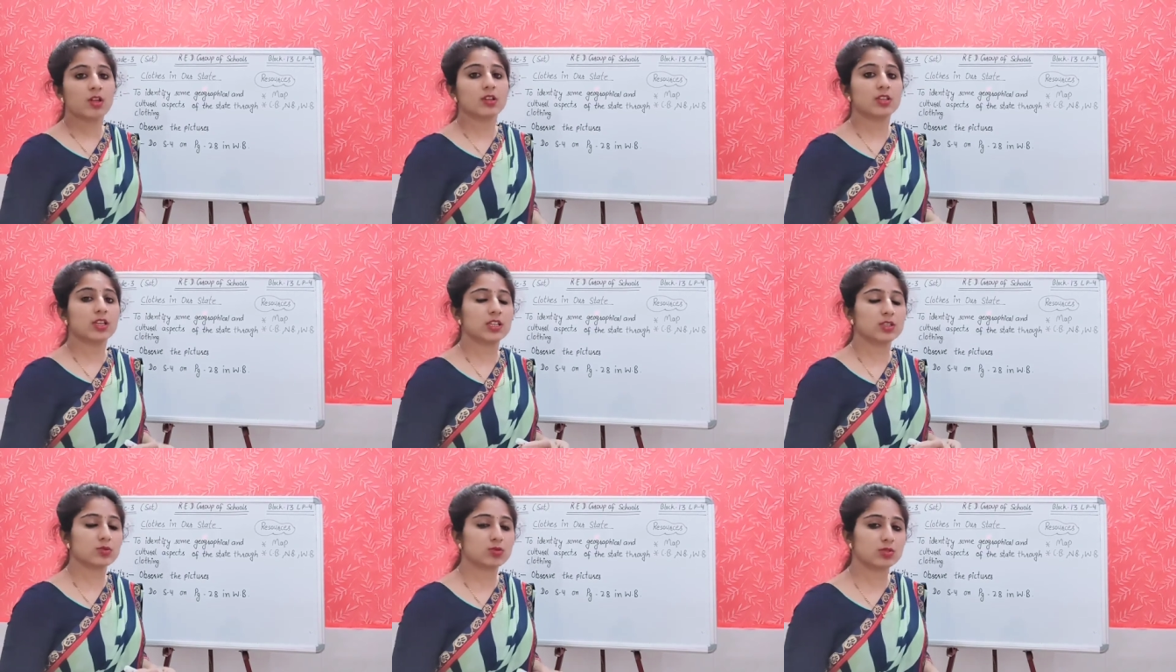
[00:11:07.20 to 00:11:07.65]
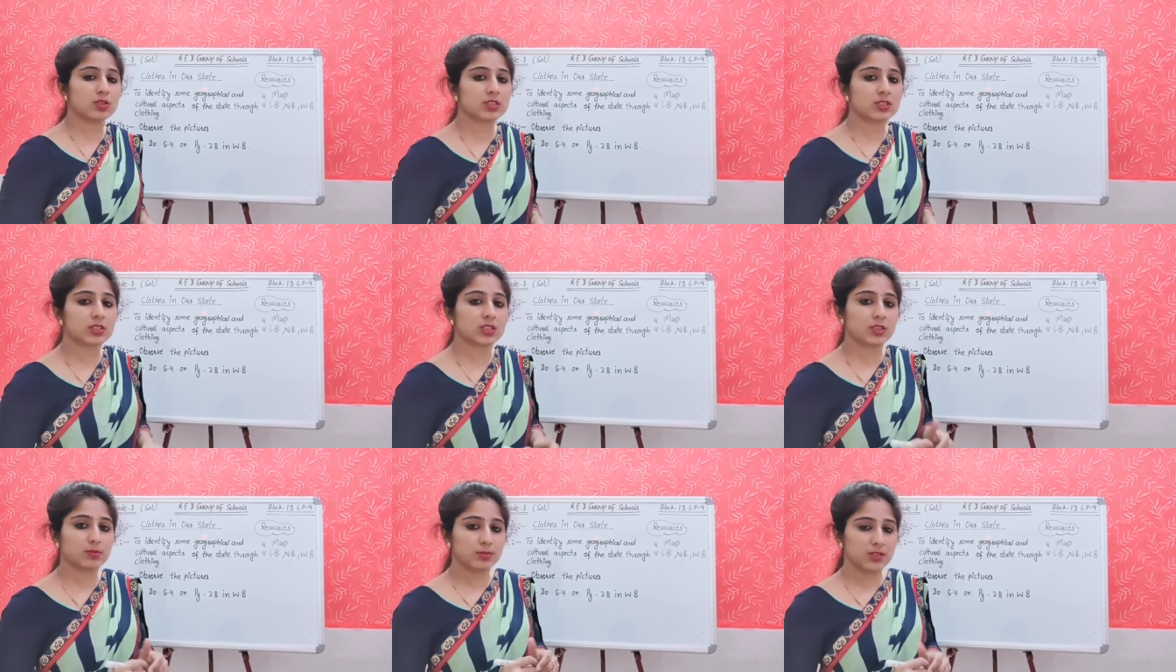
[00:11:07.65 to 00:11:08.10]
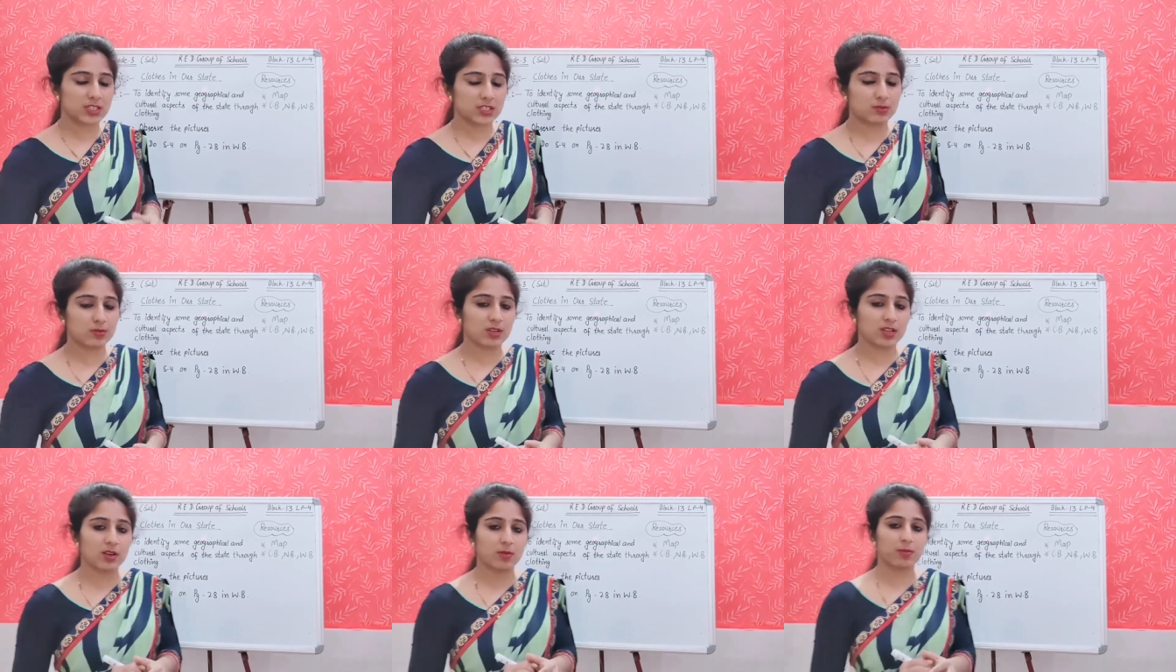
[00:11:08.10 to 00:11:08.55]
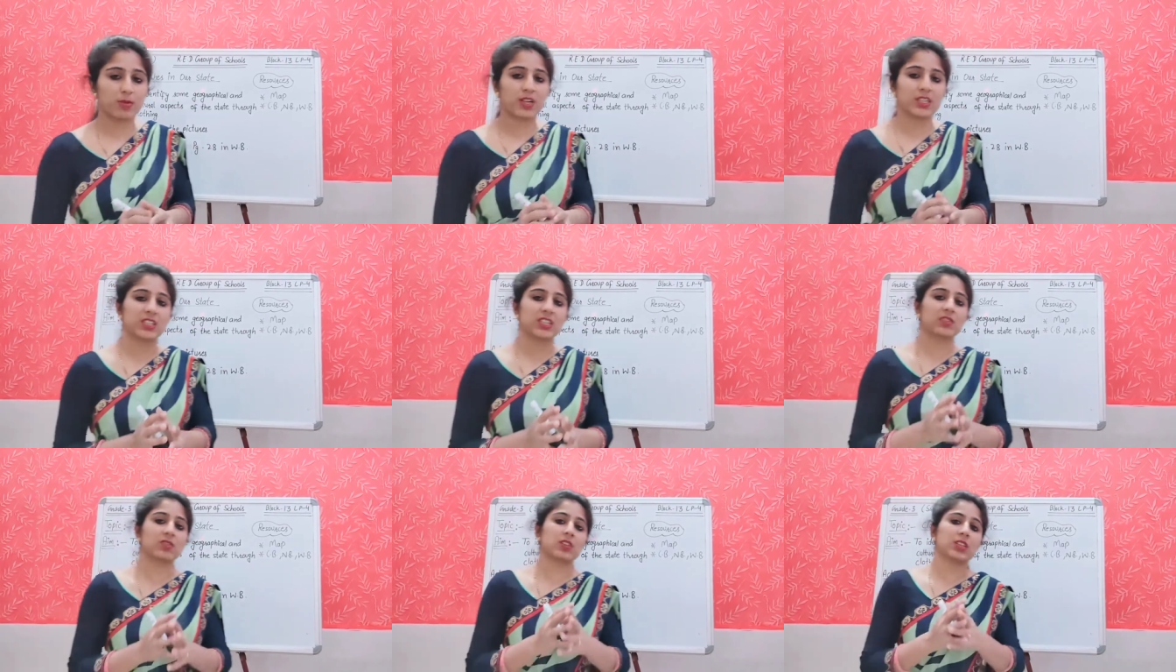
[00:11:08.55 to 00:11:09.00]
Yes, students, it must be
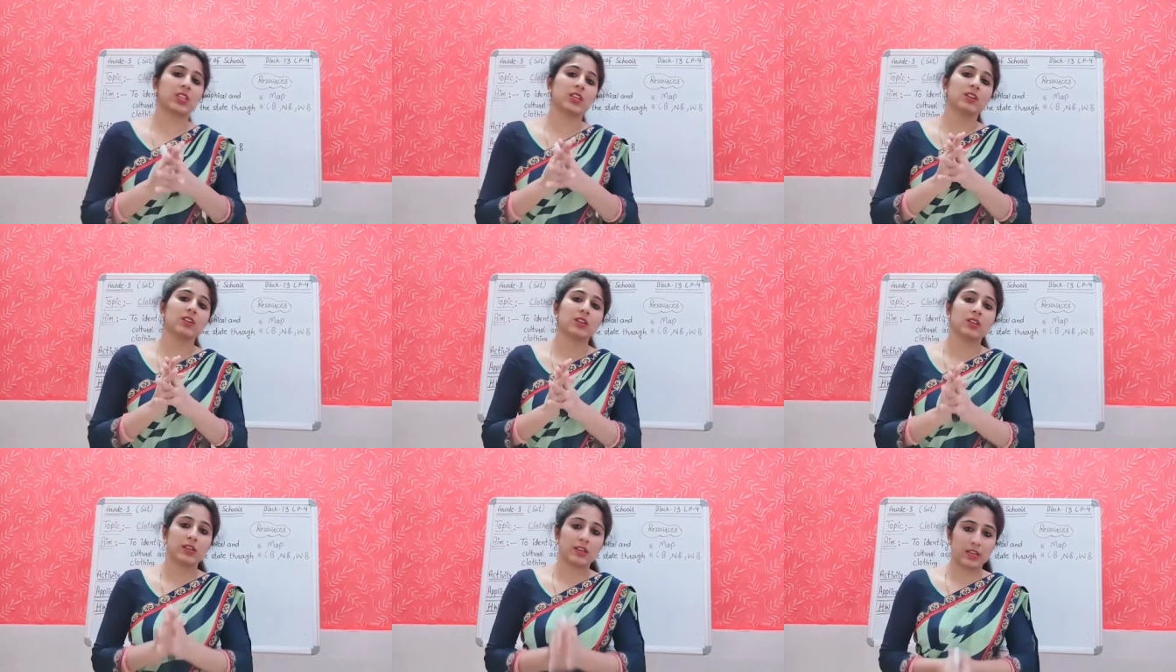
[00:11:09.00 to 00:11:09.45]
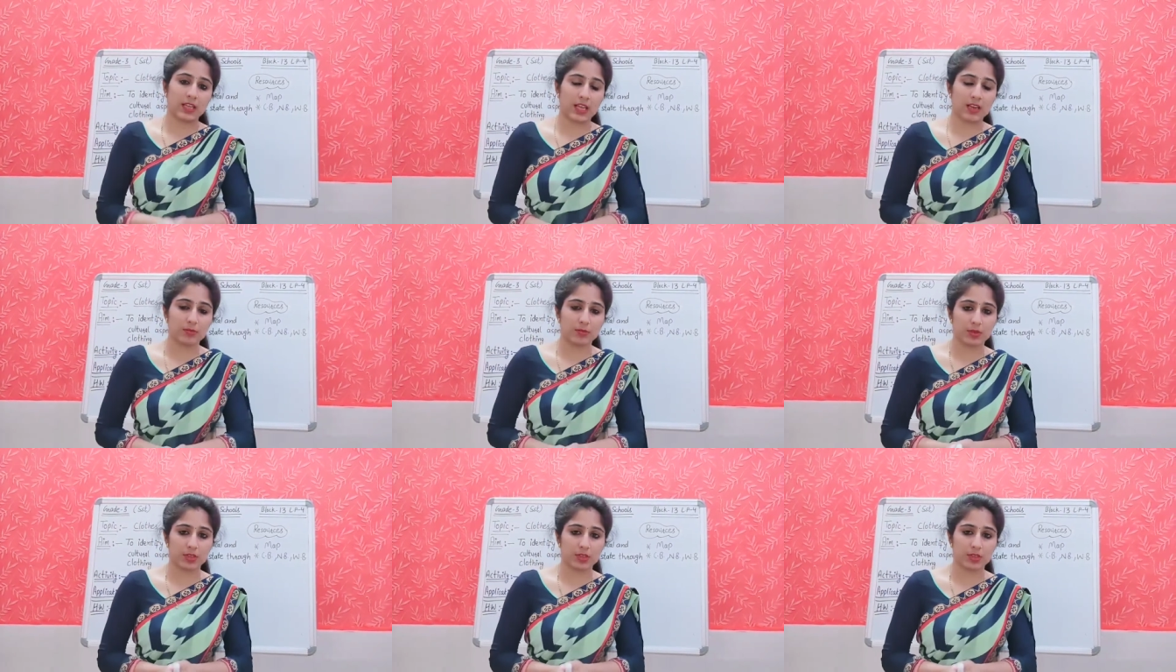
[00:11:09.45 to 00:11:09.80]
completed within 10